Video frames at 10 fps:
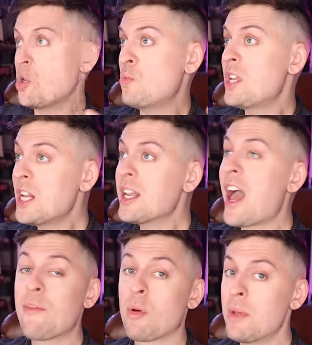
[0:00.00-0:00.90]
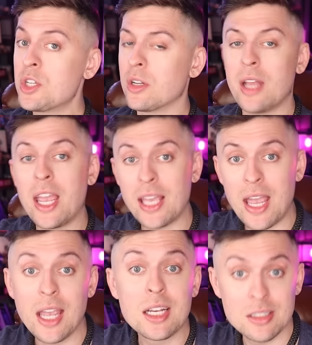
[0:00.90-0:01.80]
you need to have permission,
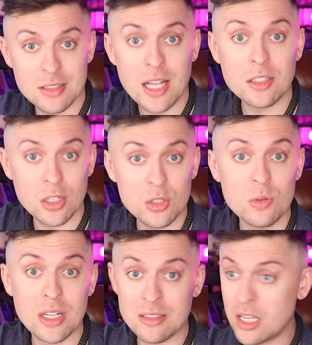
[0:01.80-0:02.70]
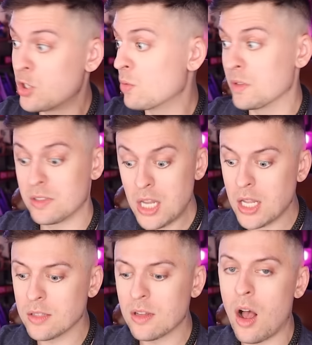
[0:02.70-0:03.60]
aka consent, to do consensual scenes,